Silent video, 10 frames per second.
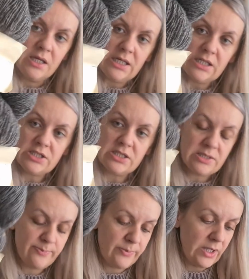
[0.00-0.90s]
It's
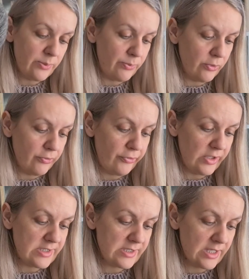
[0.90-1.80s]
this big
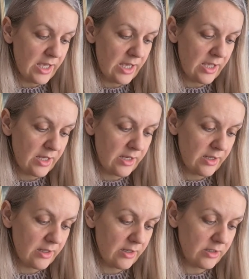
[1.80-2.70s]
poofy
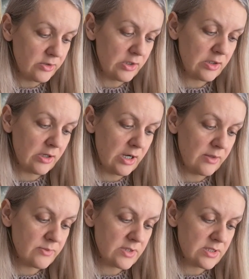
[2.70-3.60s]
skein, 100
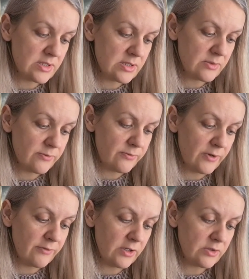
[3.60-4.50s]
grams,
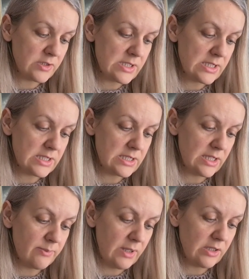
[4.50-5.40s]

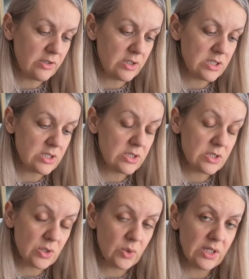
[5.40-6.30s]
560 meters.
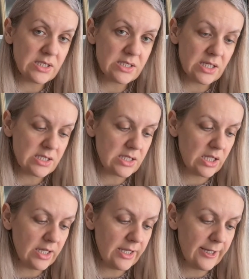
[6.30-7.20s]
So it's
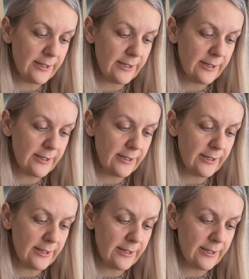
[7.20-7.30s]
like